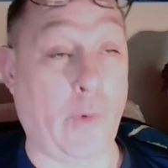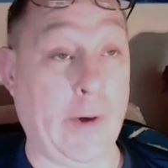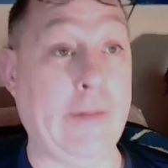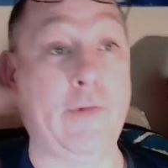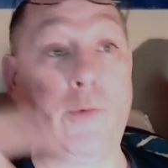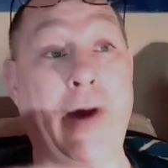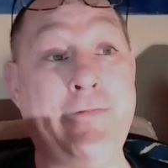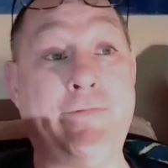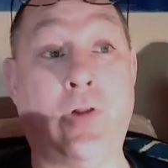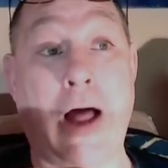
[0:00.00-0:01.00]
pointing the
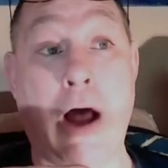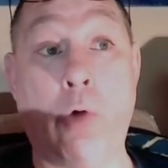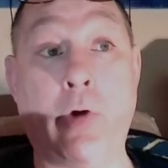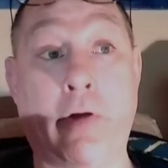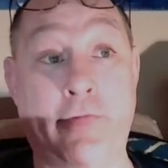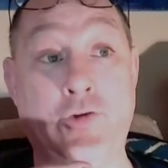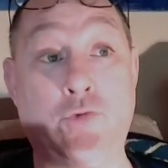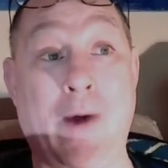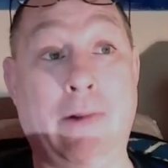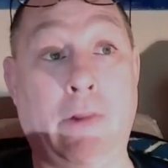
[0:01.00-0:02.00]
rifle out of the
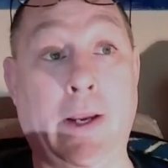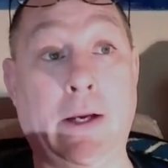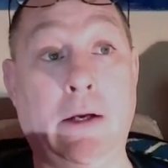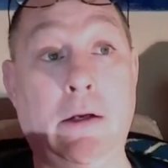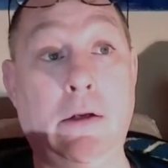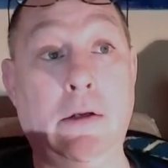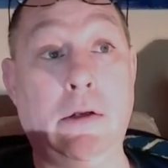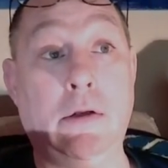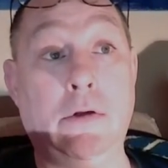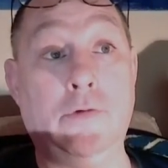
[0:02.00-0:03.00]
dwelling,
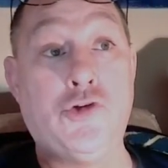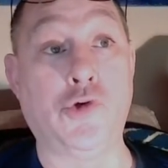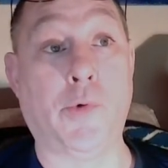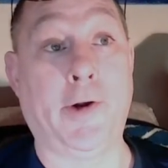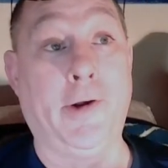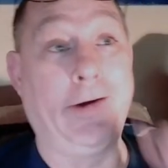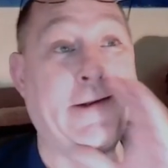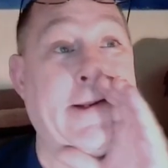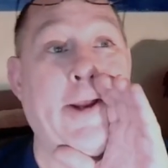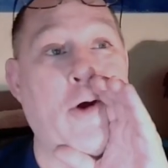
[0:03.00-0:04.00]
doing a
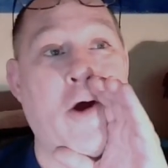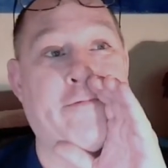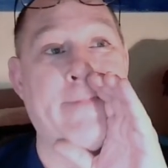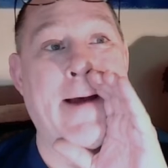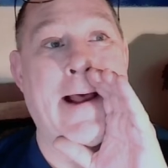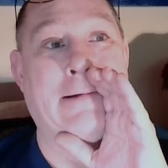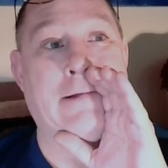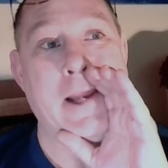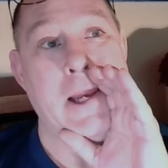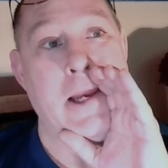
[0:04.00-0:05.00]
get off my
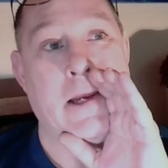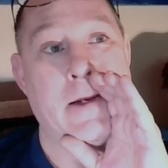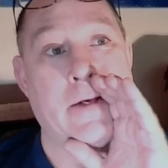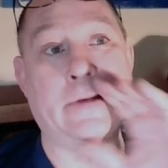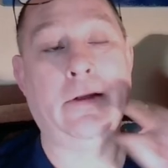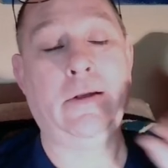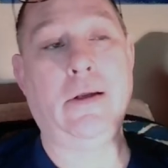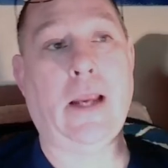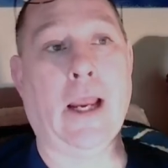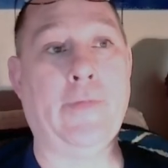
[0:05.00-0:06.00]
land.
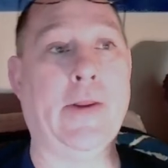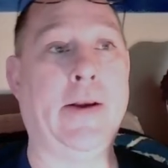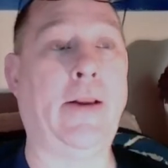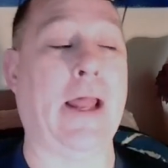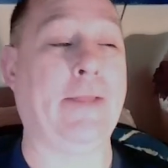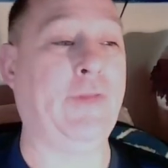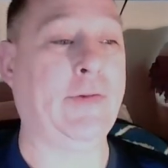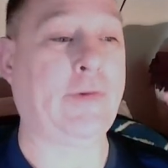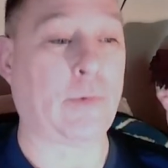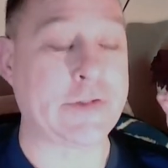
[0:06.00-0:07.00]
And then I
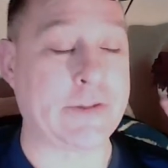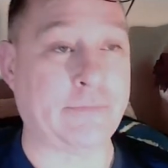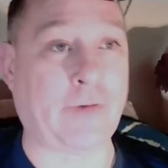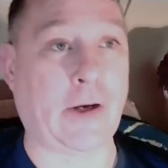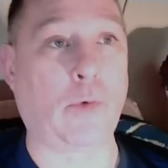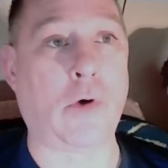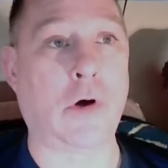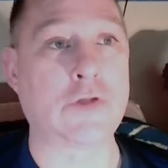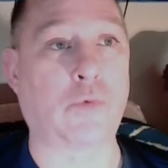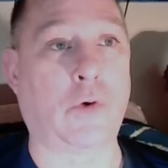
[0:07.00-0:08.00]
think there was some
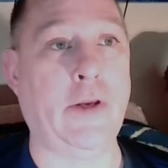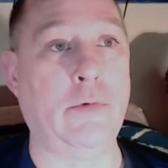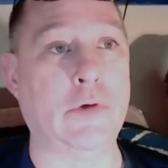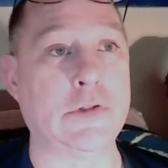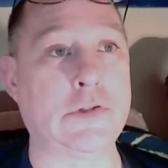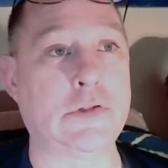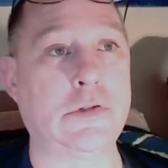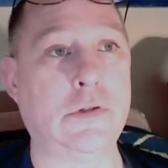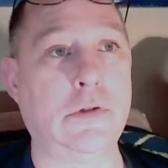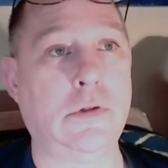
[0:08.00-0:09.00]
fireworks where he
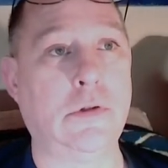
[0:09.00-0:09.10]
was